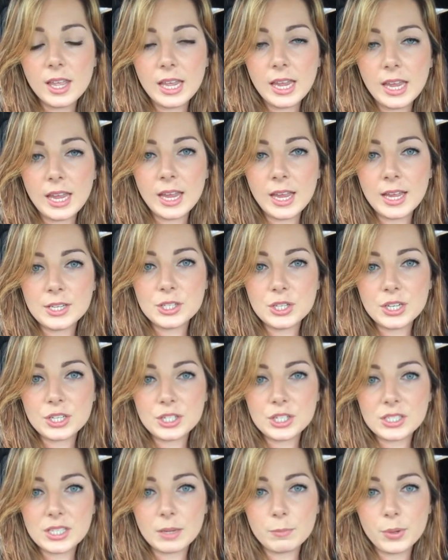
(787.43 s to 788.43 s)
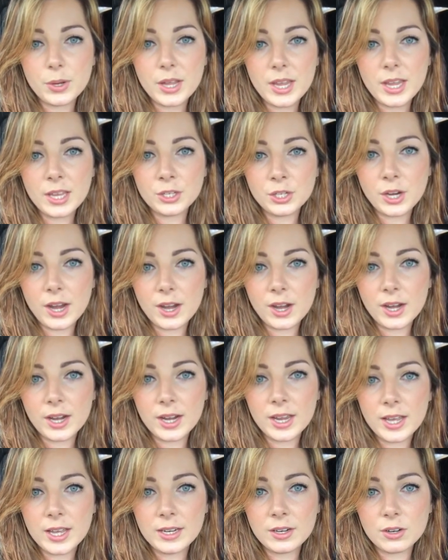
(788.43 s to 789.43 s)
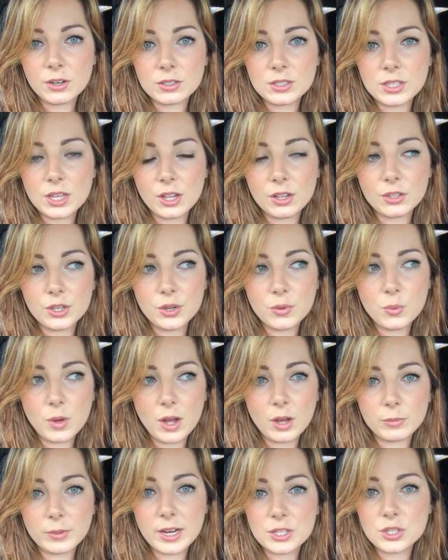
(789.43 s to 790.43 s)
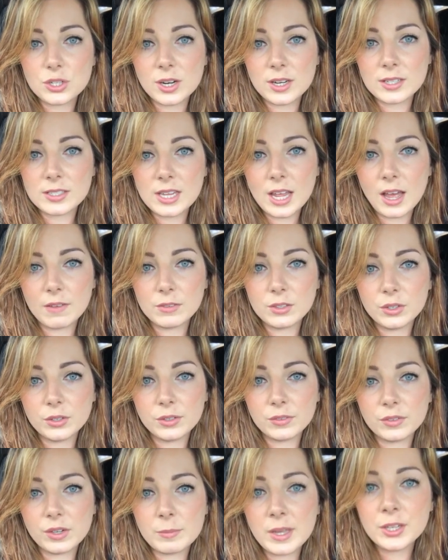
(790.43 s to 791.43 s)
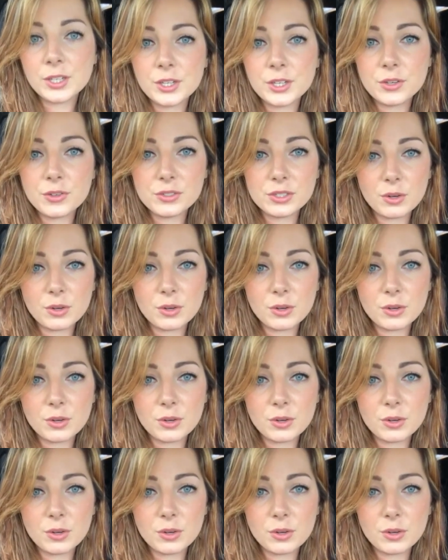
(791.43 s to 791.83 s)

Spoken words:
and you can just like put in your area and it'll tell you what restaurants have gluten-free menus.